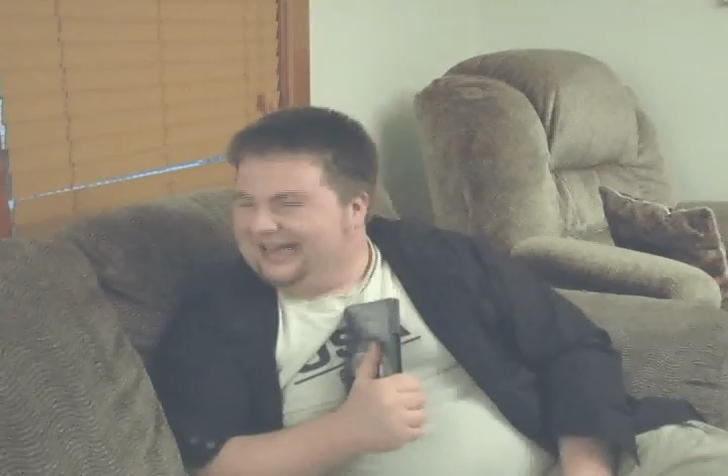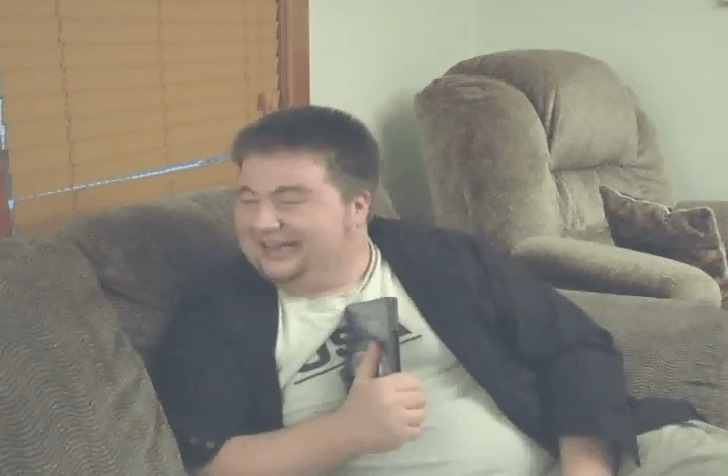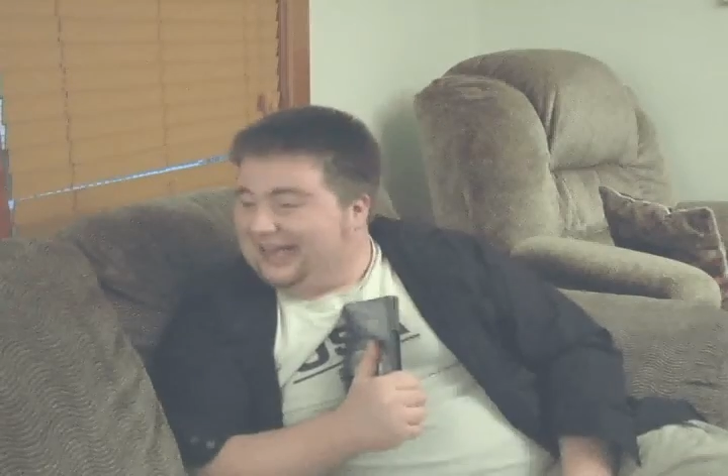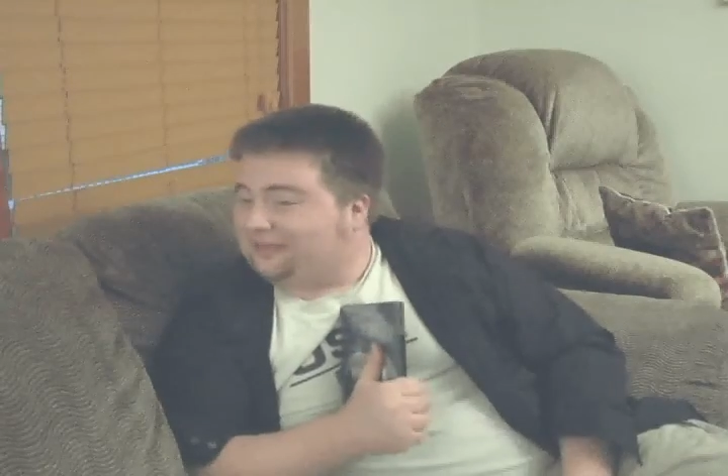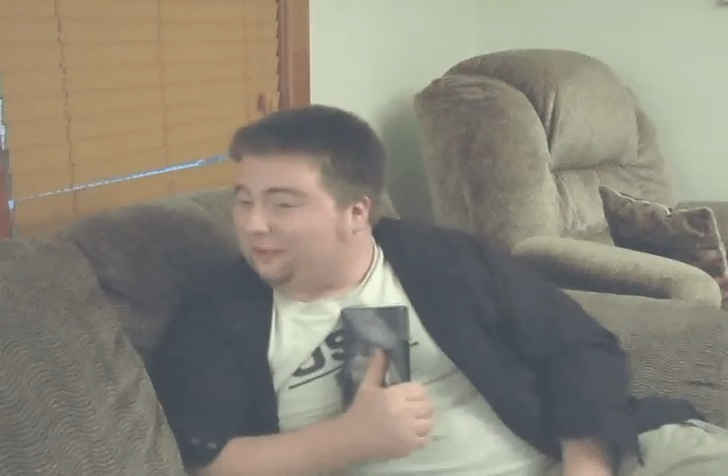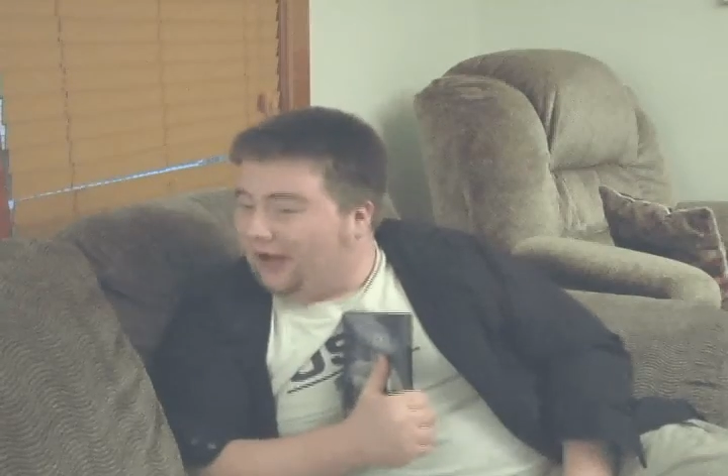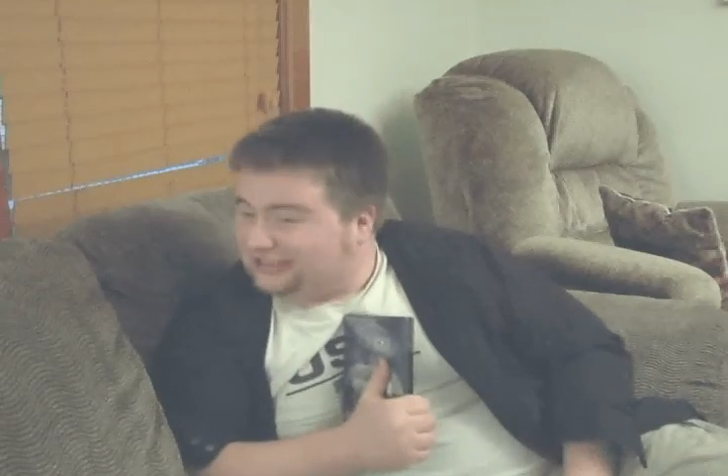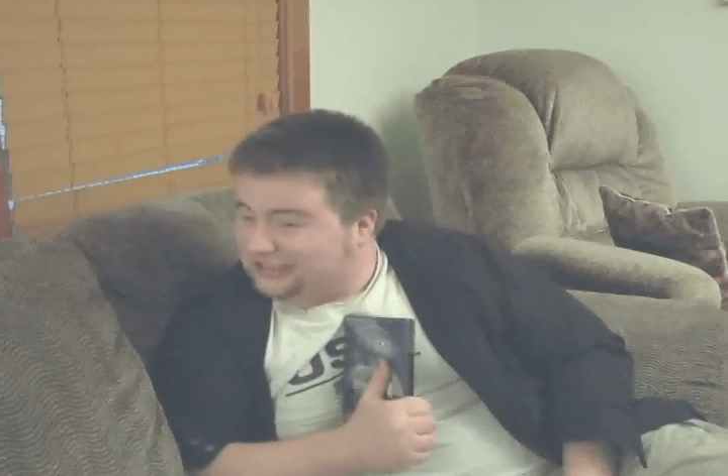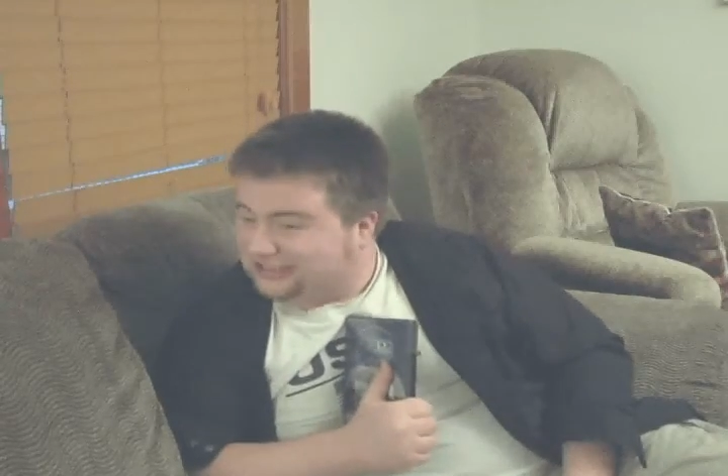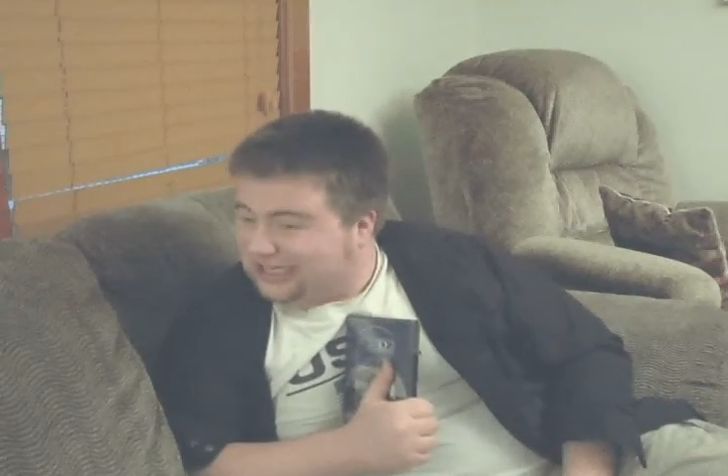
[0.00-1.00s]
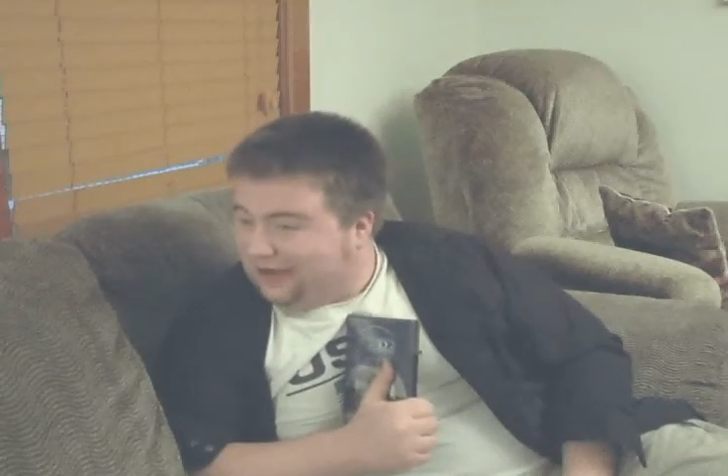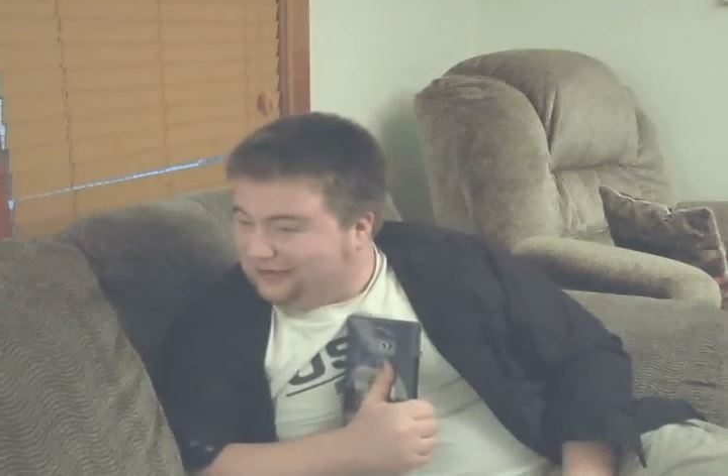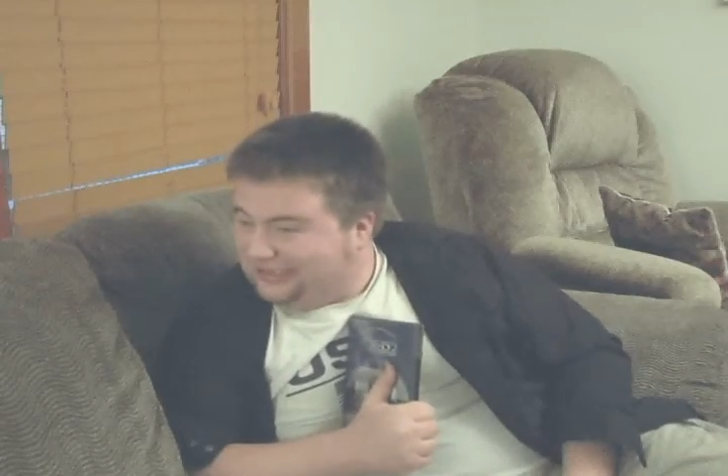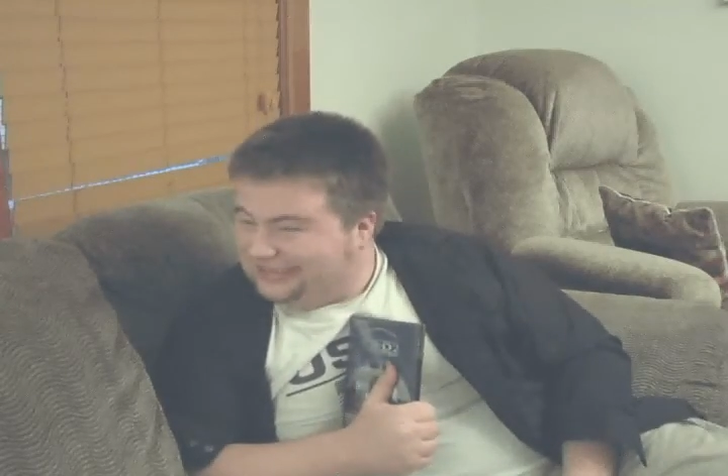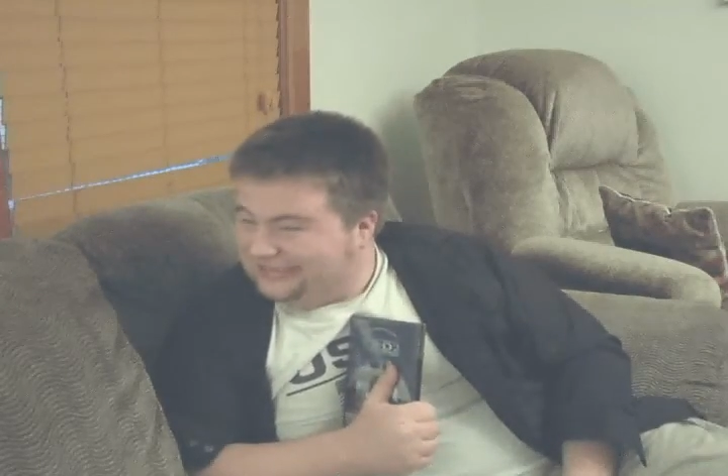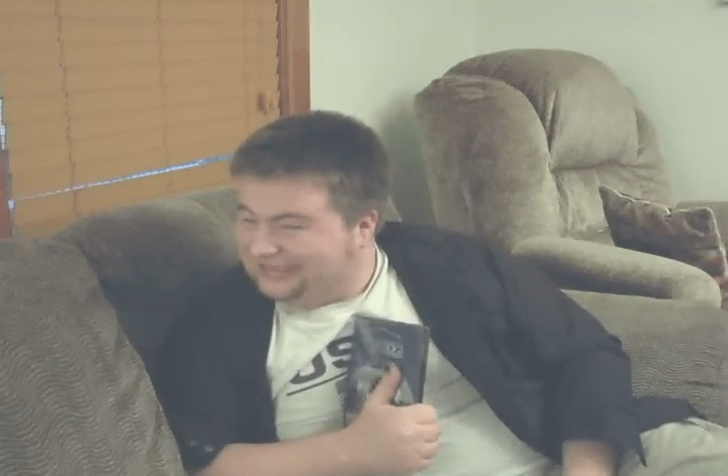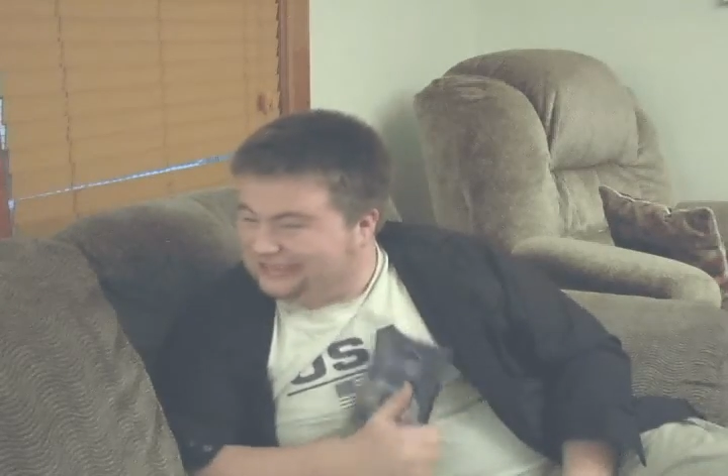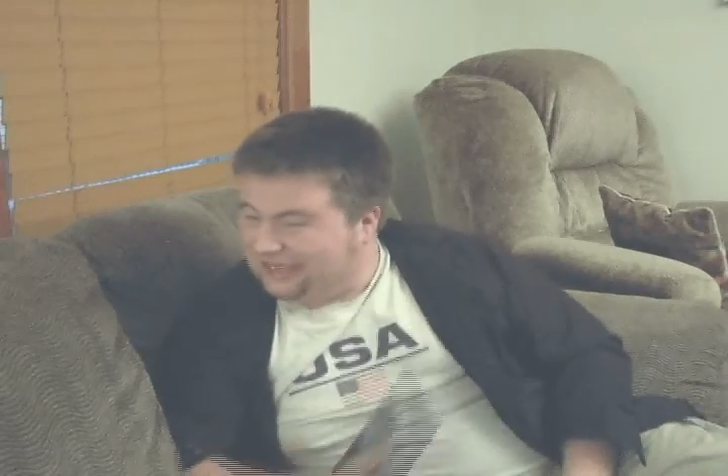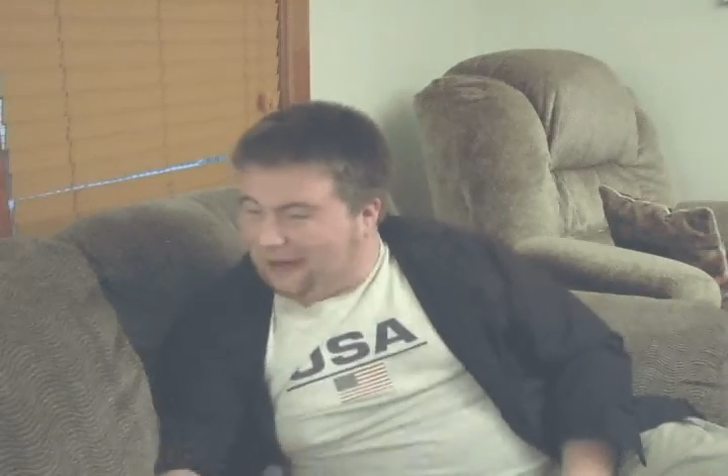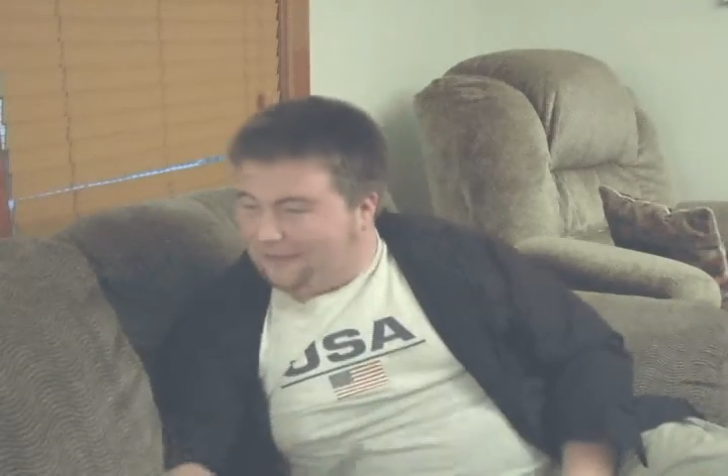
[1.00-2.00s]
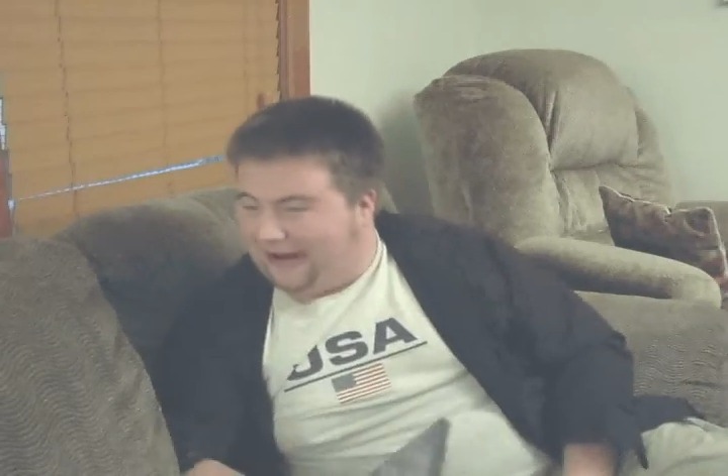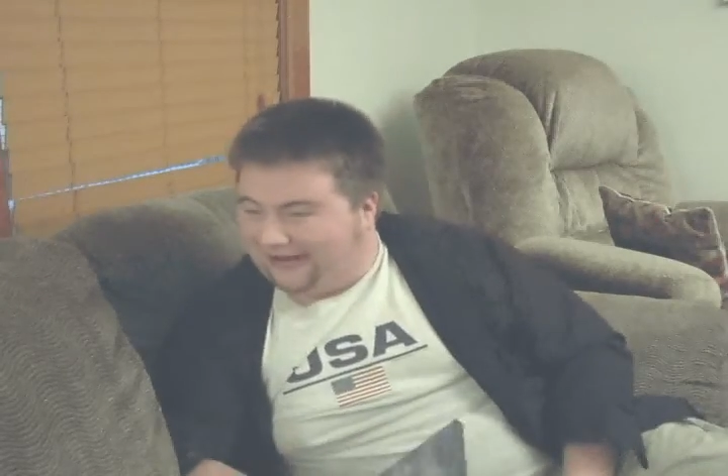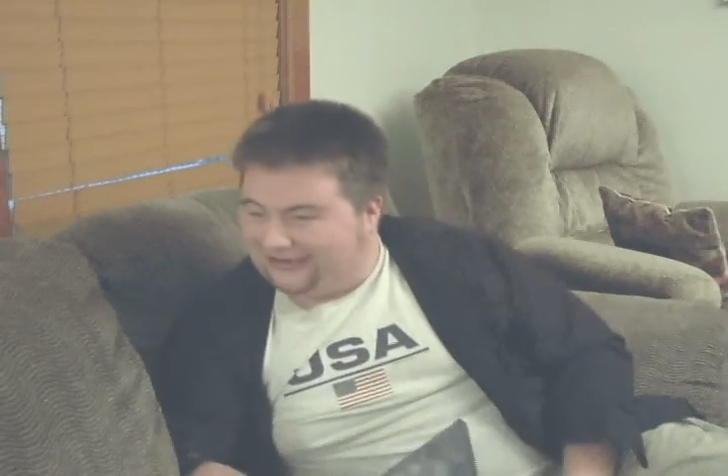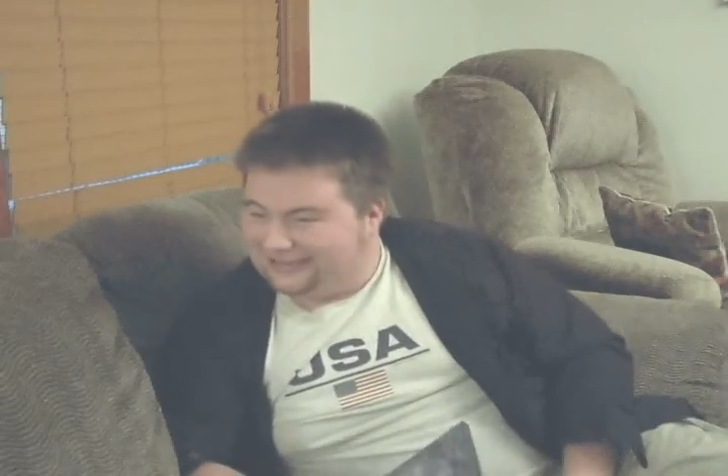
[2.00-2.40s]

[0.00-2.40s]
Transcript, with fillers: Let's watch it, shall we? Come on!